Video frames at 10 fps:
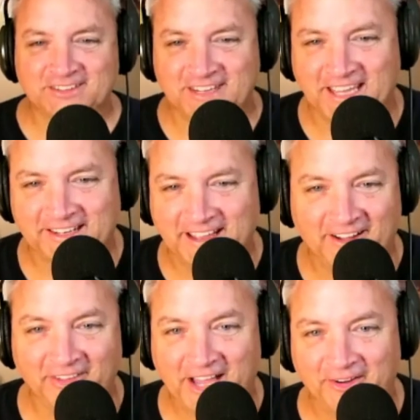saying
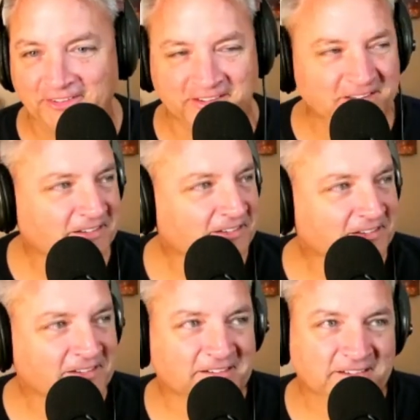out loud,
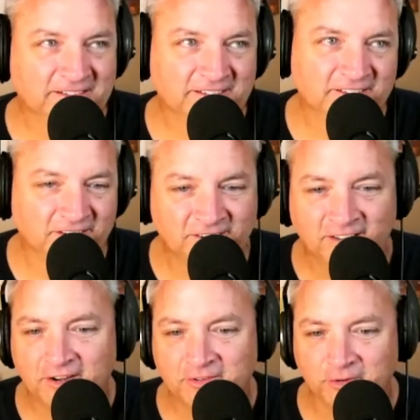there's a
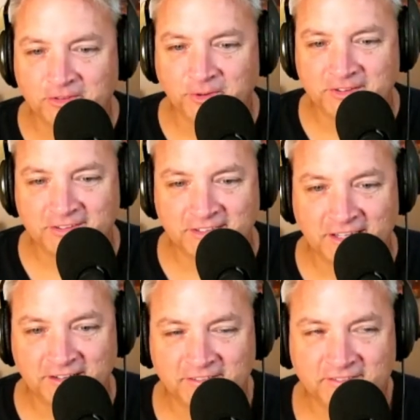lot of truth to what she
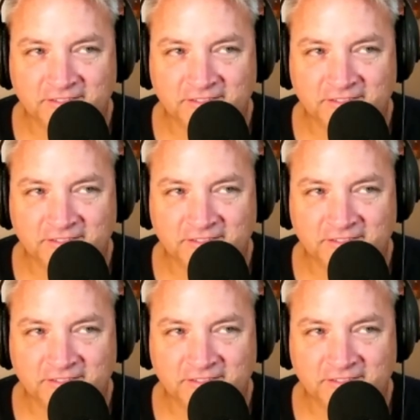said.